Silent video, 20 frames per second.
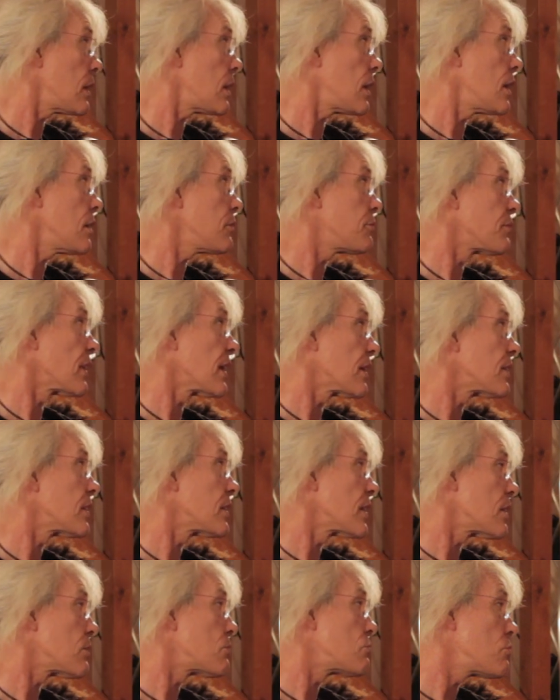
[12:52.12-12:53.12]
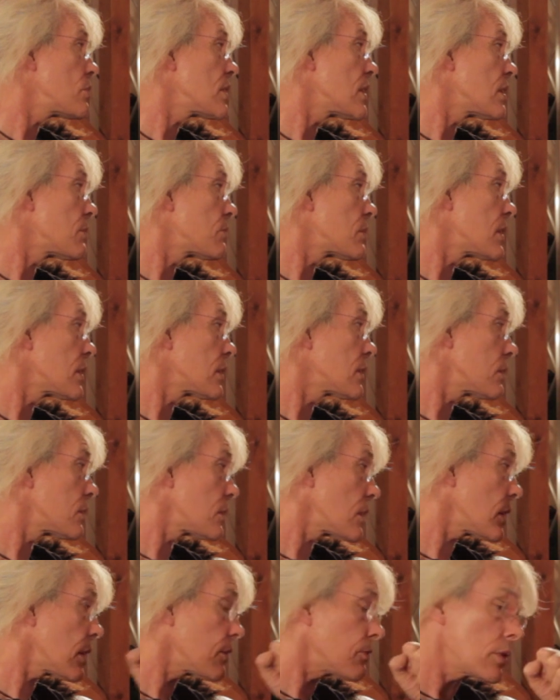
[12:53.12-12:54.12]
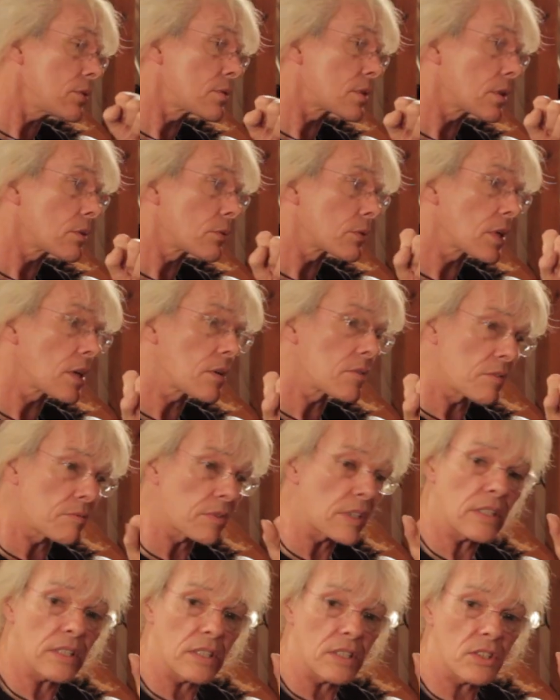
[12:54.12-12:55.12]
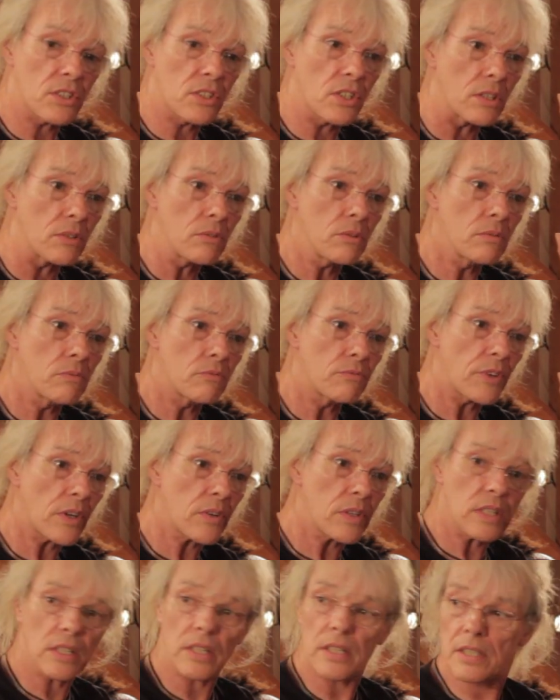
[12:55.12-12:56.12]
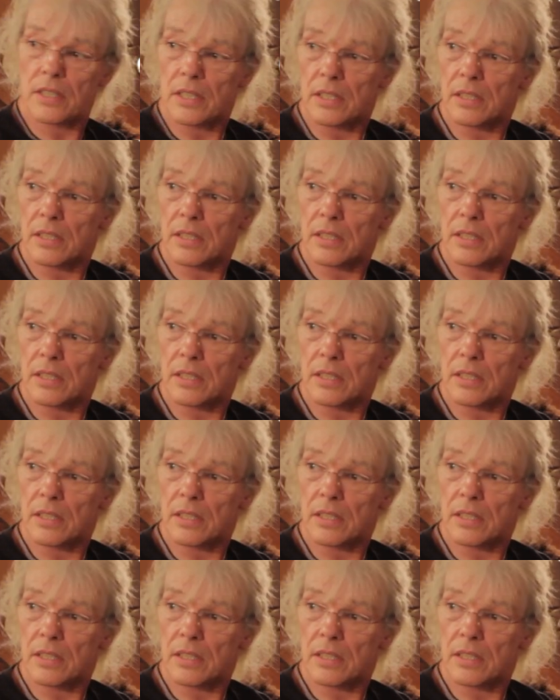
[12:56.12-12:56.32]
I found that they're really, really good. I've used the Audio Nirvanas too, very nice